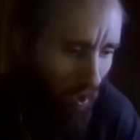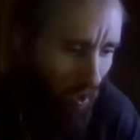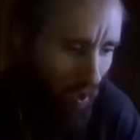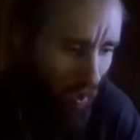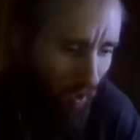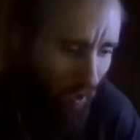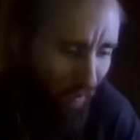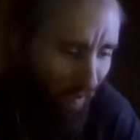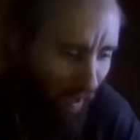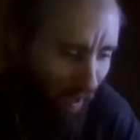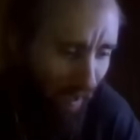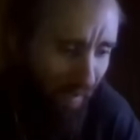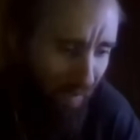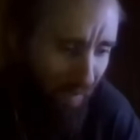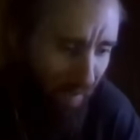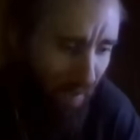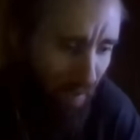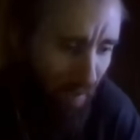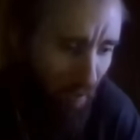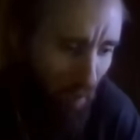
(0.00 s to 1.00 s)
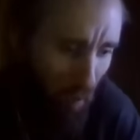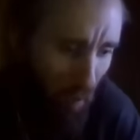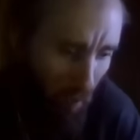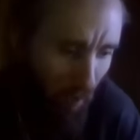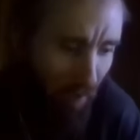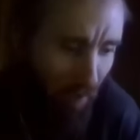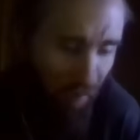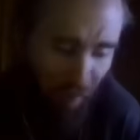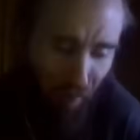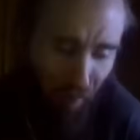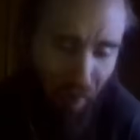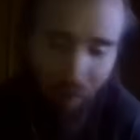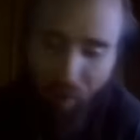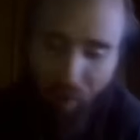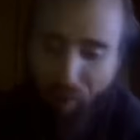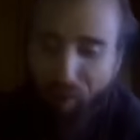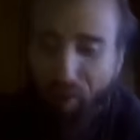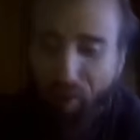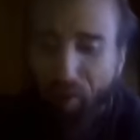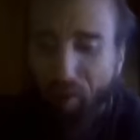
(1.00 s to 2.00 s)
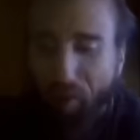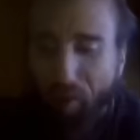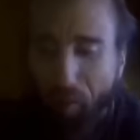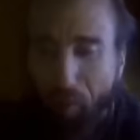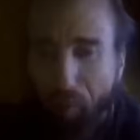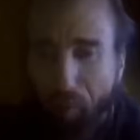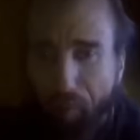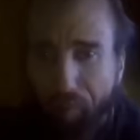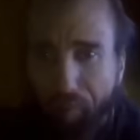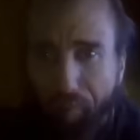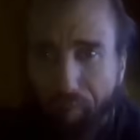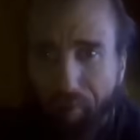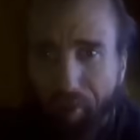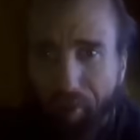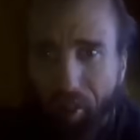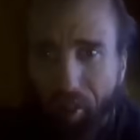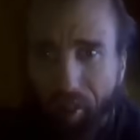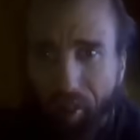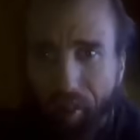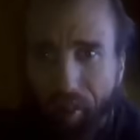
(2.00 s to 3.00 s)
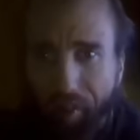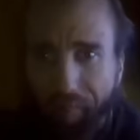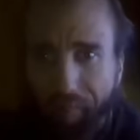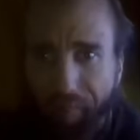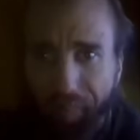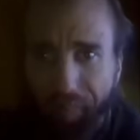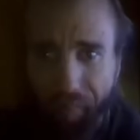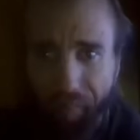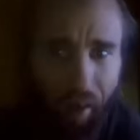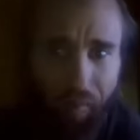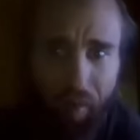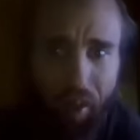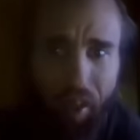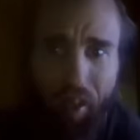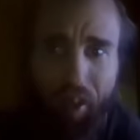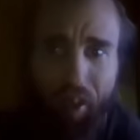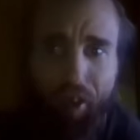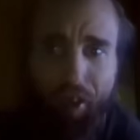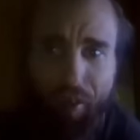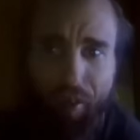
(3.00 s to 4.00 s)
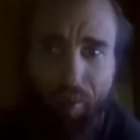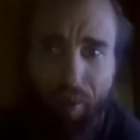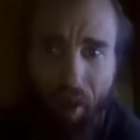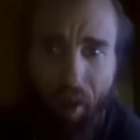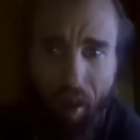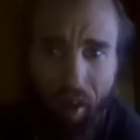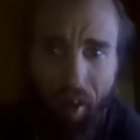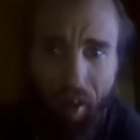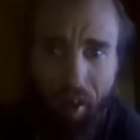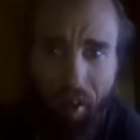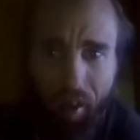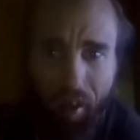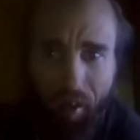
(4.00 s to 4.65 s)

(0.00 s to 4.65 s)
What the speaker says: life in prison for everything that you've done.